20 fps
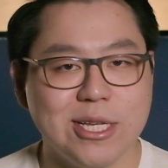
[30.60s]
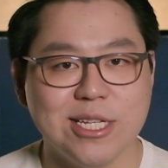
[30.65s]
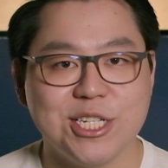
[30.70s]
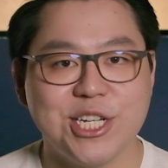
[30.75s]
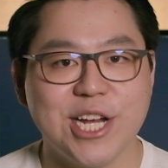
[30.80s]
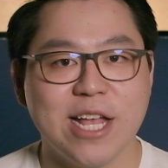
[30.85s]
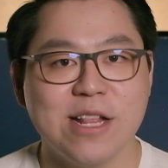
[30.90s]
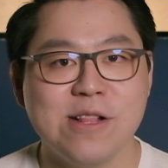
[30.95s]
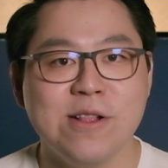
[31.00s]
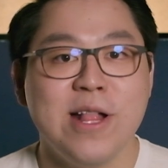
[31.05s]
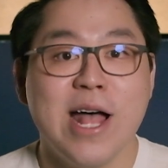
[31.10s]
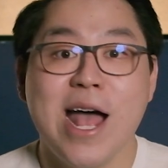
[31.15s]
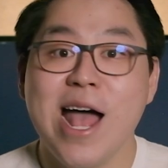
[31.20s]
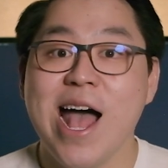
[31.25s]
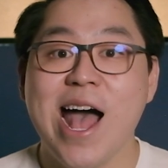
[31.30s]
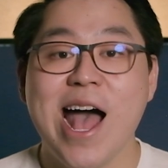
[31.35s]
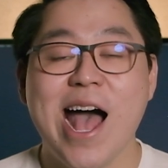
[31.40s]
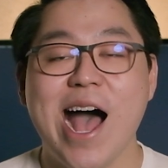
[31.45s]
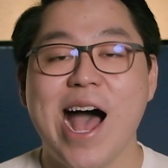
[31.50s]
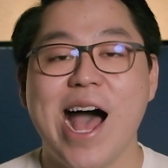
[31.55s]
to the channel.
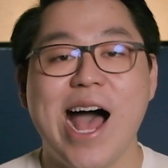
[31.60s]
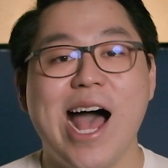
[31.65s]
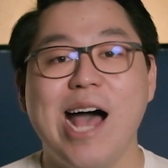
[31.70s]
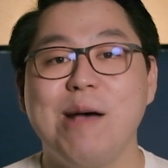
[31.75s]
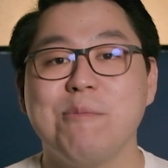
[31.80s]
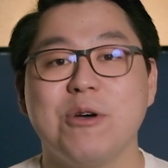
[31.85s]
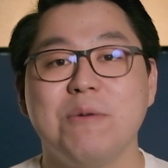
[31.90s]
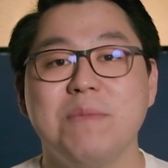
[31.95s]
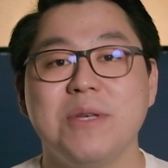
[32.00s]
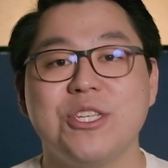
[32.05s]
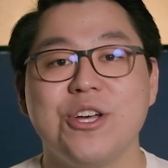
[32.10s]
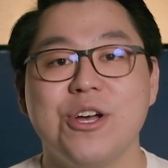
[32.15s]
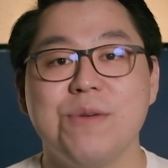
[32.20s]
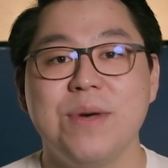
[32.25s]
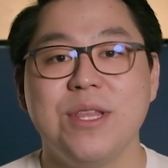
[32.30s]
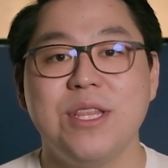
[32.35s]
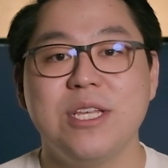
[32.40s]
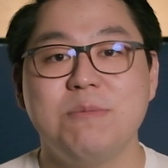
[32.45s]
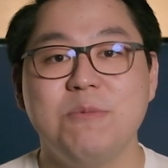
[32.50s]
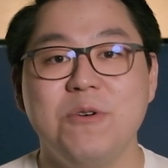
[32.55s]
I'm going to be talking
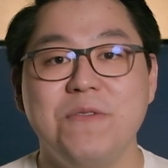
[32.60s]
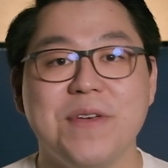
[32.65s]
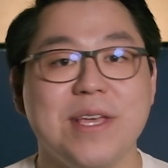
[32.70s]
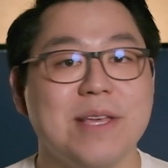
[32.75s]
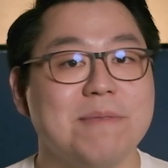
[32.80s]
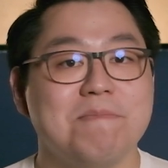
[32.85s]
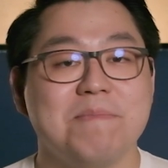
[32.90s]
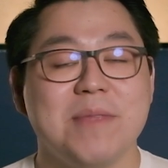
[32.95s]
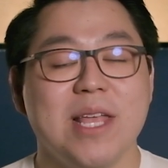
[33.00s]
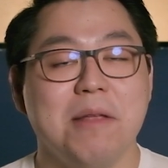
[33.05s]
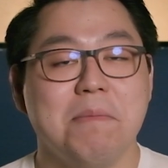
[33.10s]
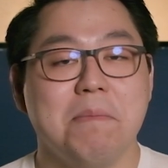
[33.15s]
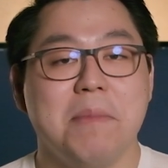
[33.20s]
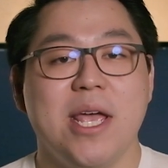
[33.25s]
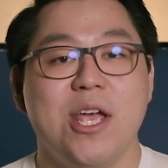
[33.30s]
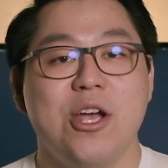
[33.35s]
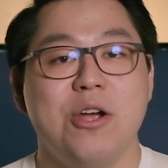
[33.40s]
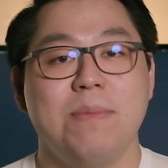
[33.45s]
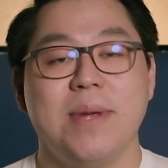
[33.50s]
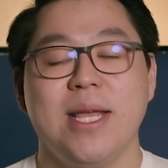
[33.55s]
about this movie. It
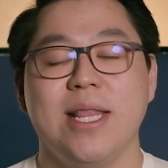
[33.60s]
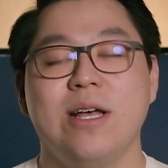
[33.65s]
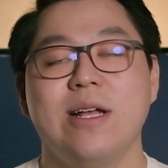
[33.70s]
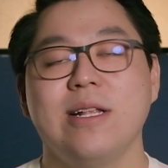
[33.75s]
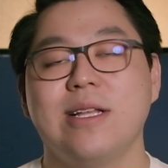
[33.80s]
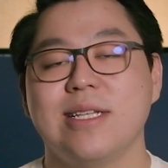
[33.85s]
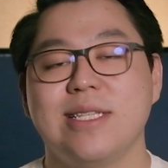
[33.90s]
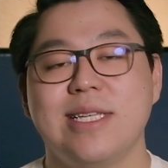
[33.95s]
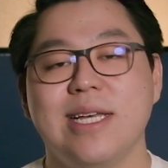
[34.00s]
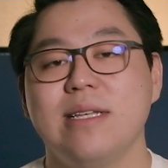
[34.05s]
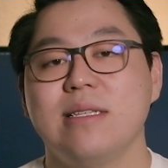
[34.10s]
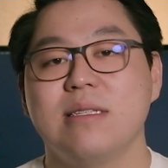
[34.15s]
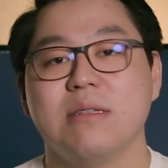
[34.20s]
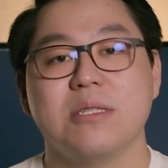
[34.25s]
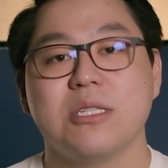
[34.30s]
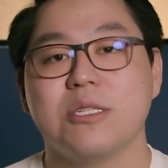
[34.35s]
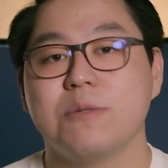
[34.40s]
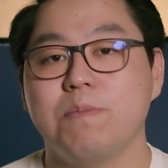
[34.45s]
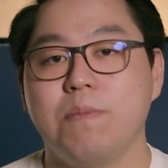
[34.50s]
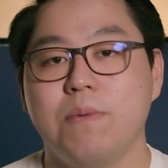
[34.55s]
may or may not contain
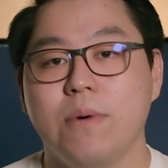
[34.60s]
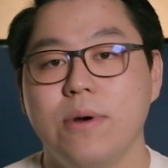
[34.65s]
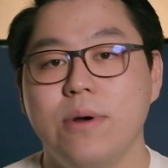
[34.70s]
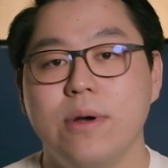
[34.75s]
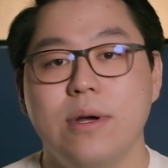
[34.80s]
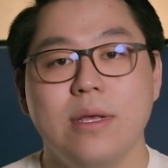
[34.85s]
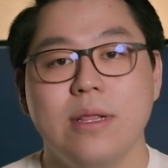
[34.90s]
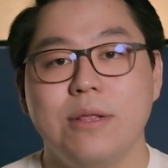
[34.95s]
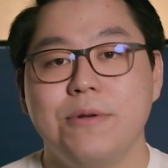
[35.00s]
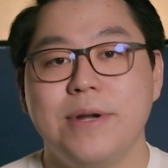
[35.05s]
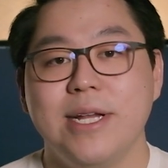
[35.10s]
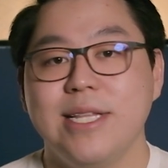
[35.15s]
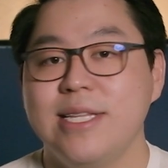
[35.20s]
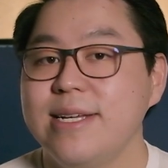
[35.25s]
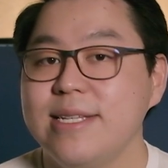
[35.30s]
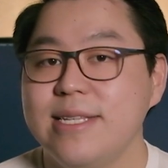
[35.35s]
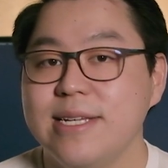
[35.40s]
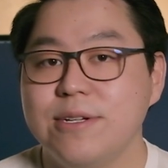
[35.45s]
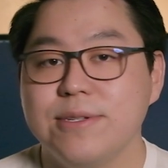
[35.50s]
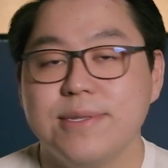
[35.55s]
some spoilery
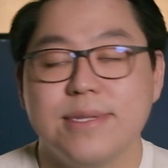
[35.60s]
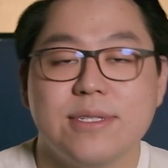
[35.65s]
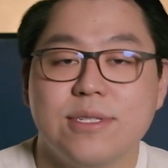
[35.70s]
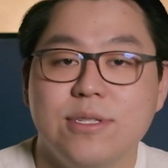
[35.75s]
details,